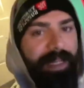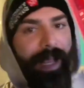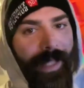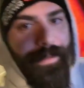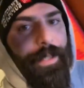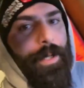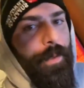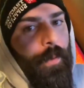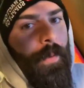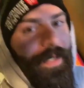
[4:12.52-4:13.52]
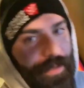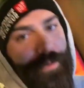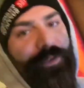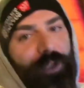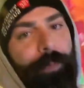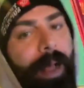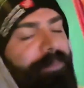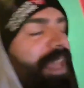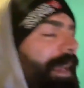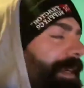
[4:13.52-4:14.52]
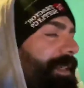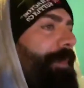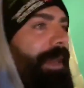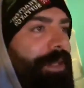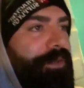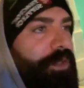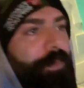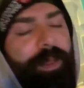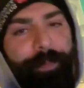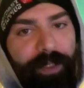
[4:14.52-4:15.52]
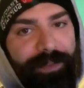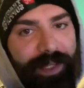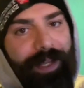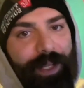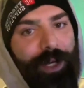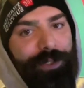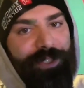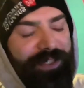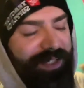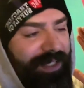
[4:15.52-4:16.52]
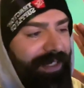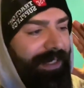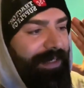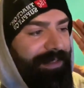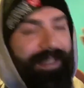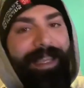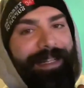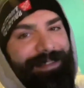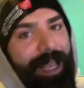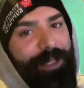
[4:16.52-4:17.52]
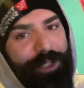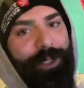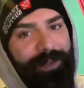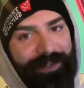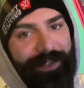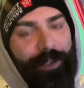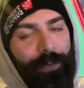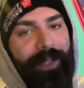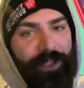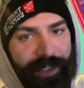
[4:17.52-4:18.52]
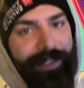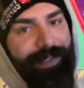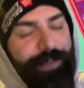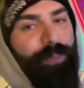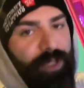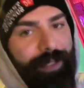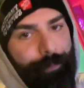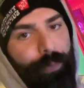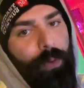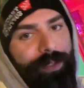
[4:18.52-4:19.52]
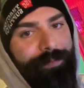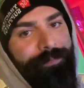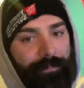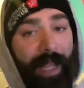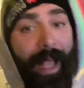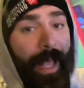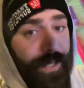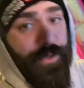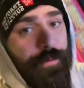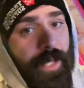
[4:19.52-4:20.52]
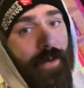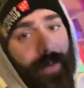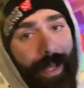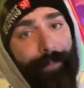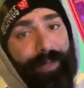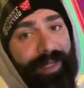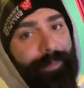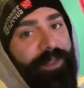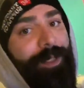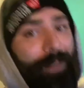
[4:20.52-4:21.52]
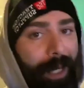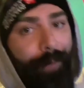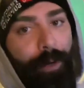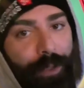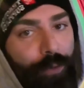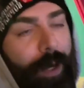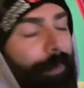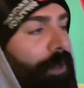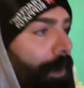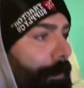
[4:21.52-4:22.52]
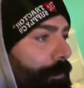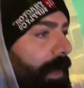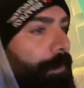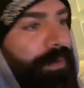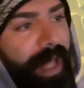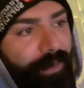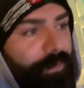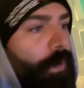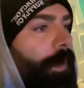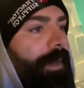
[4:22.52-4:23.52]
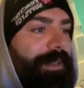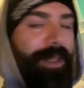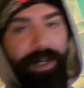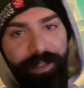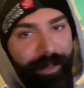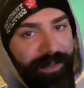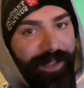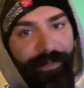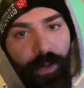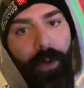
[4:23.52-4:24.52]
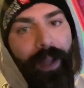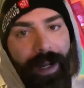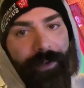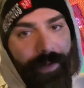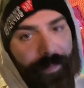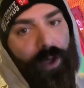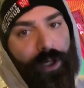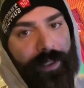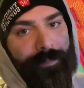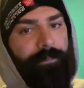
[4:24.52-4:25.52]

Hello, YouTube. I'm tagging as many YouTube people as I know just to to get attention to this situation because it's pretty important. As you know, I'm Keemstar. I run DramaAlert, big platform that talks about stuff going on in the community.